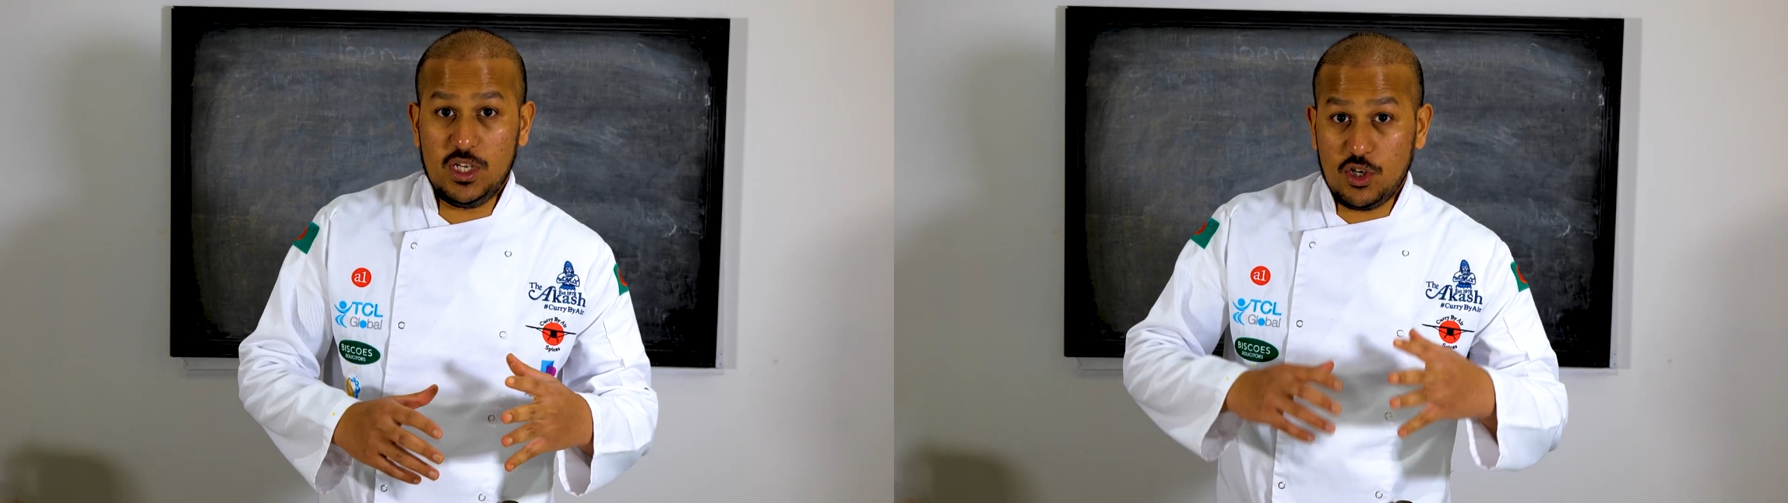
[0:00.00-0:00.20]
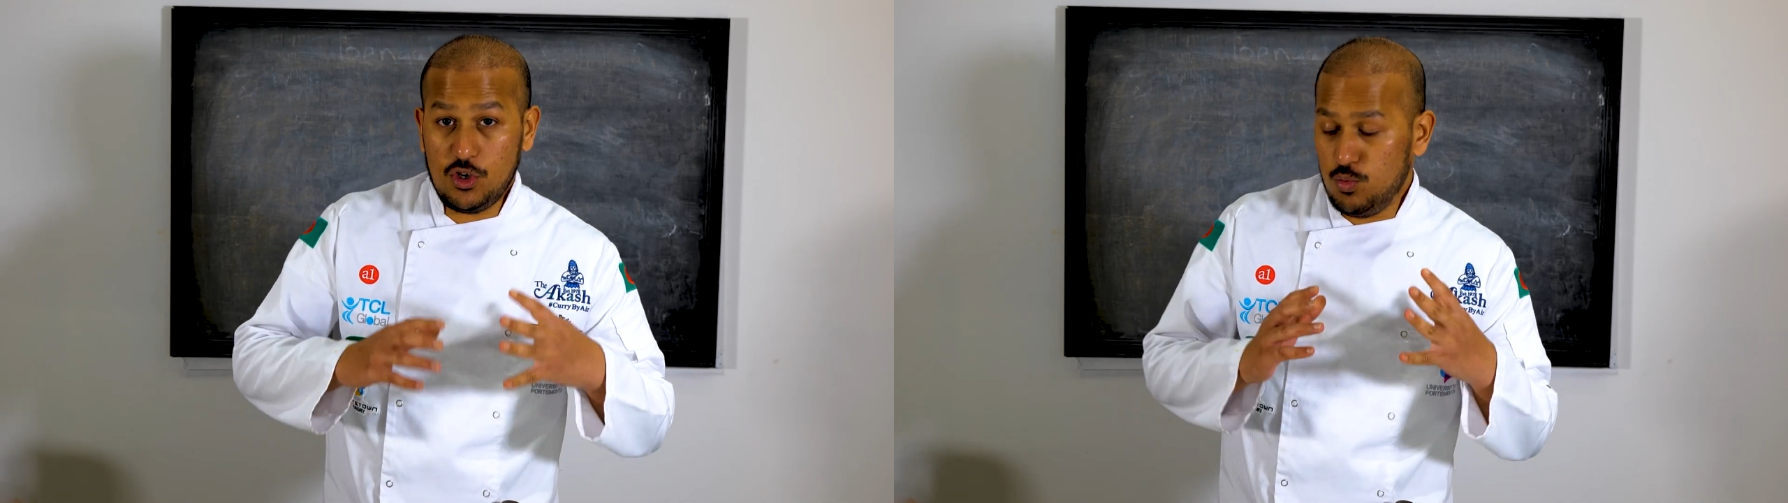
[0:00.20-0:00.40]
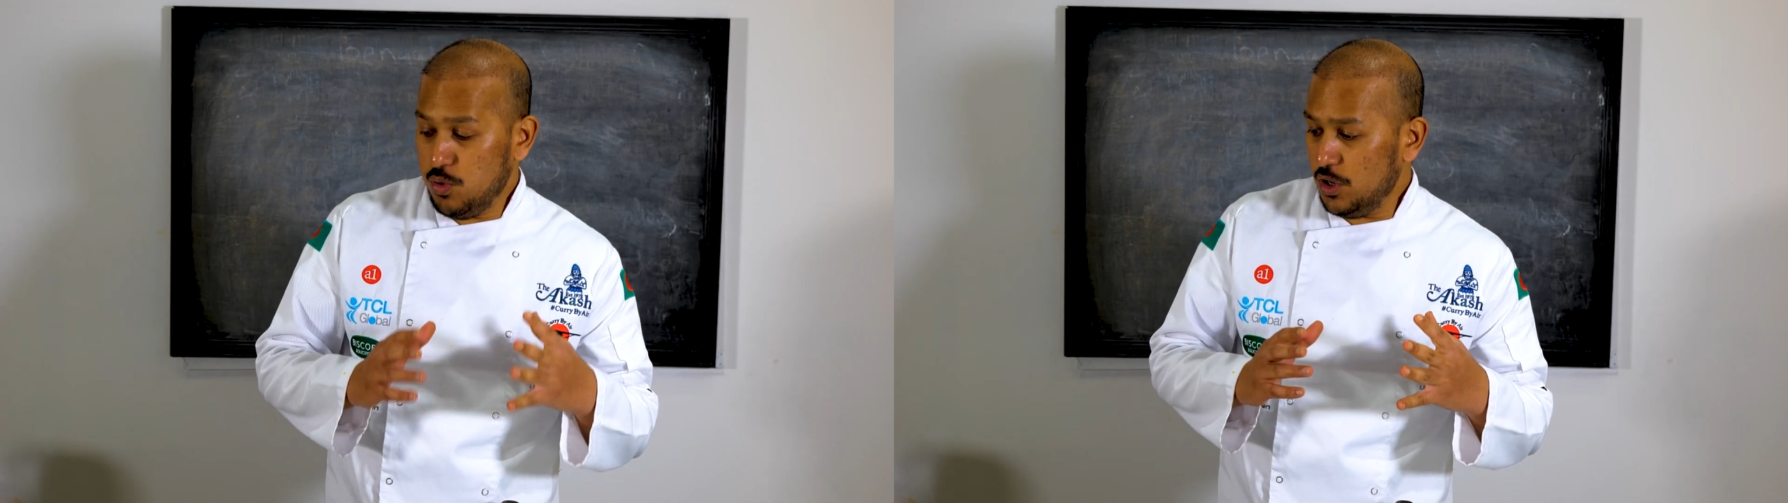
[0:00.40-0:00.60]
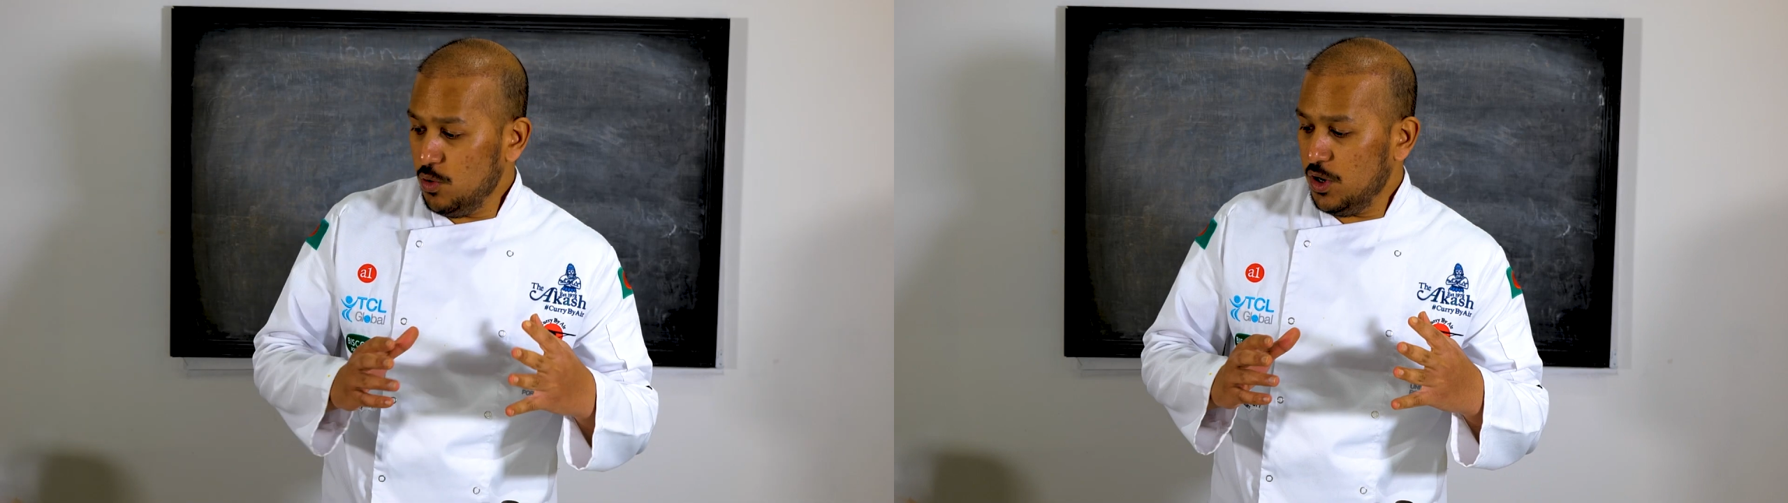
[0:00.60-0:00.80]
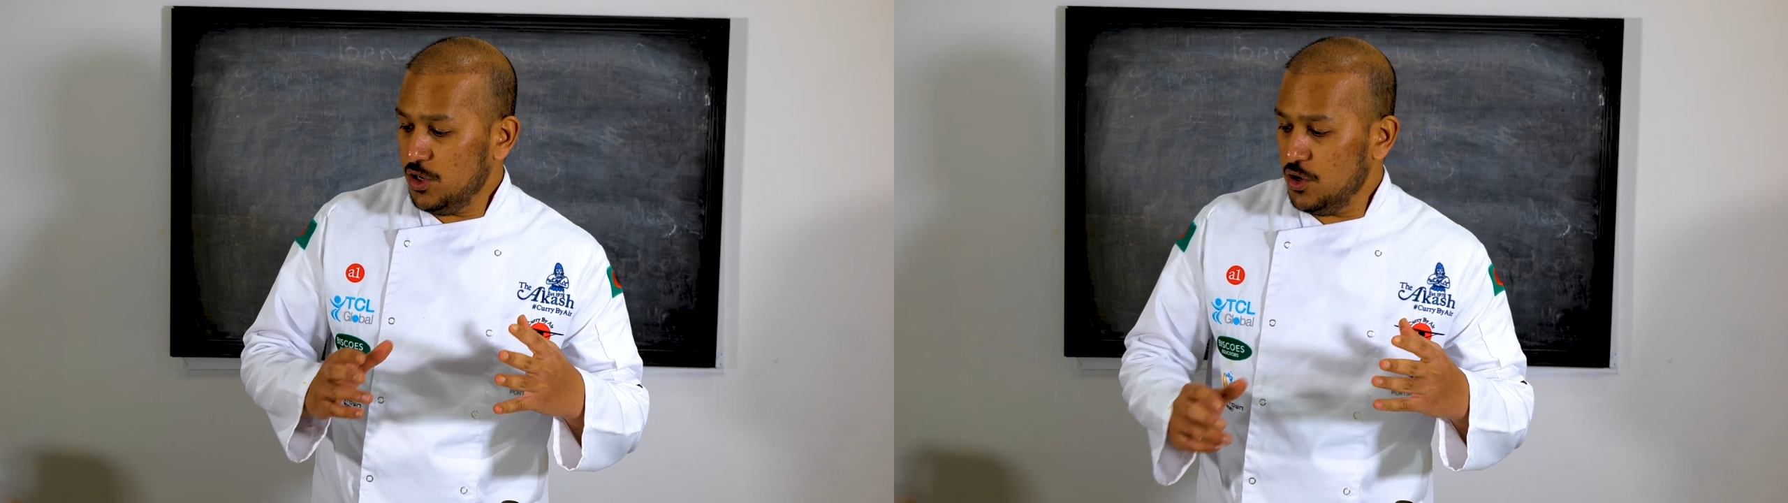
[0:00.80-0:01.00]
So what
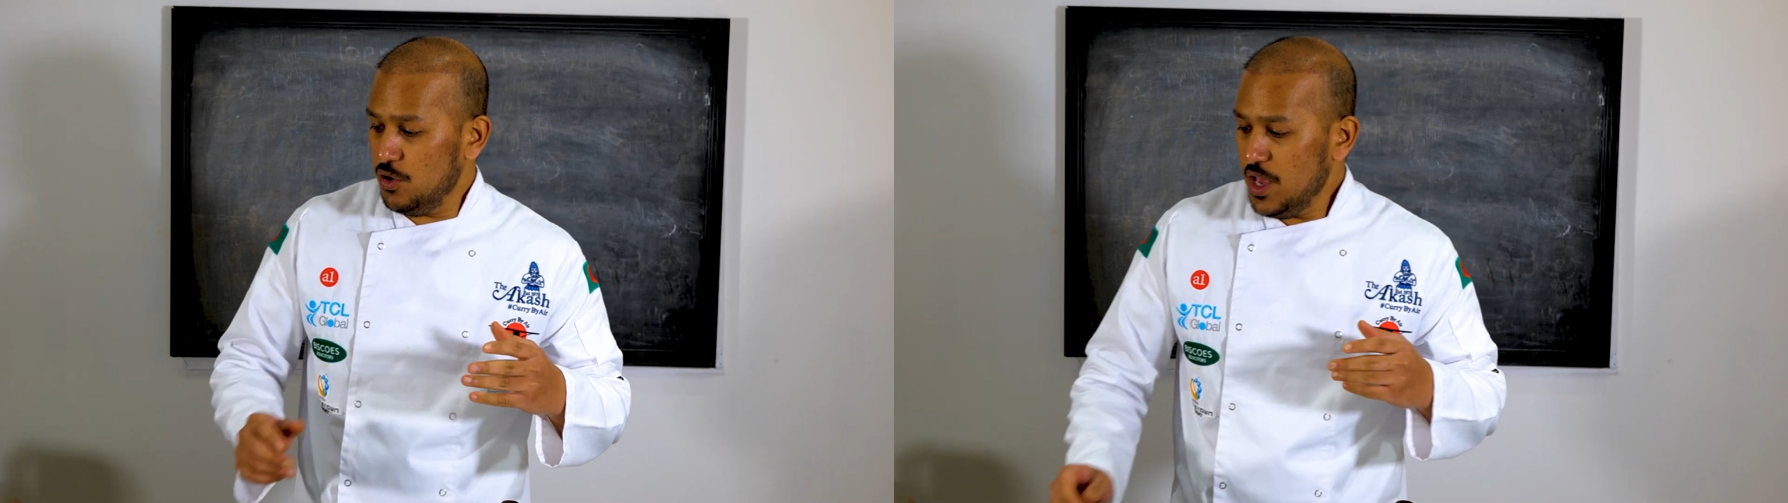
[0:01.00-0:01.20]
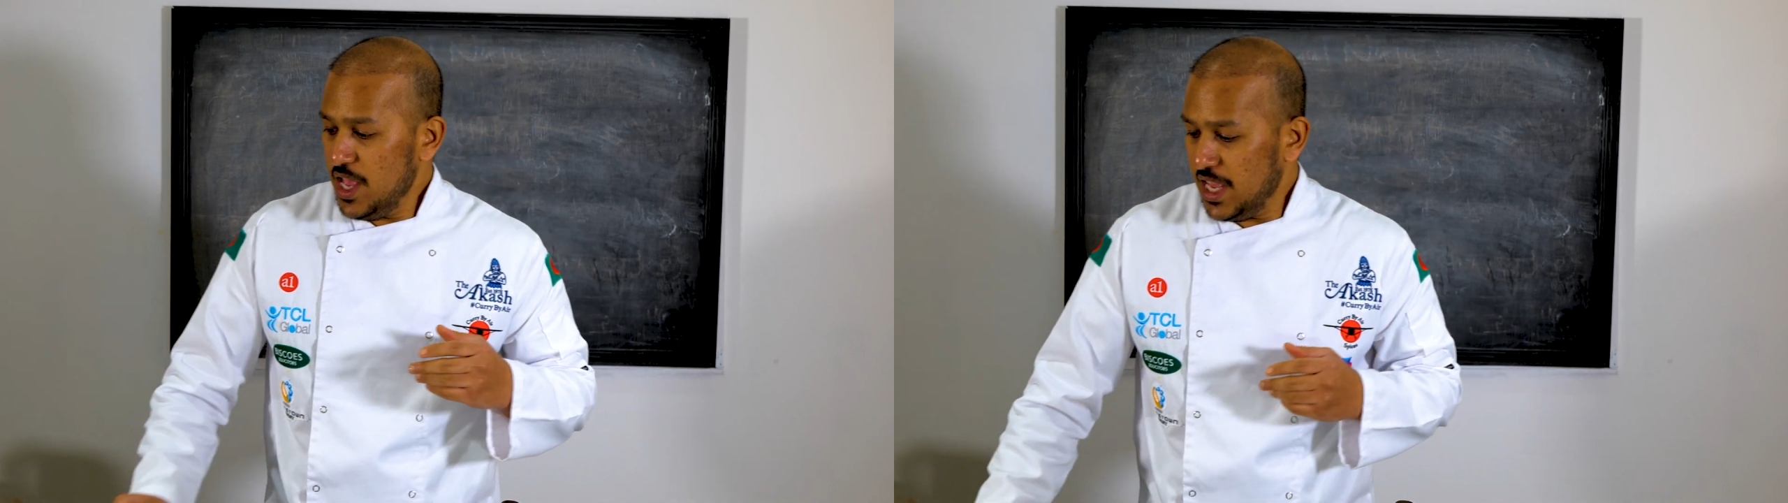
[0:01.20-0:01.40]
you want to do